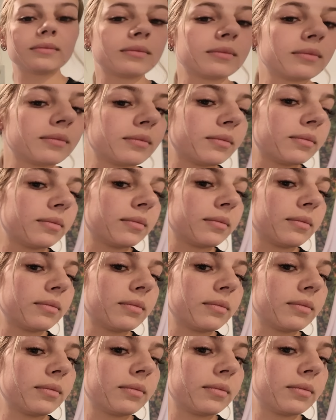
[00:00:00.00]

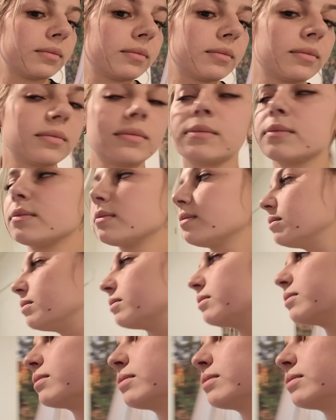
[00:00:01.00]
No one is speaking in this clip.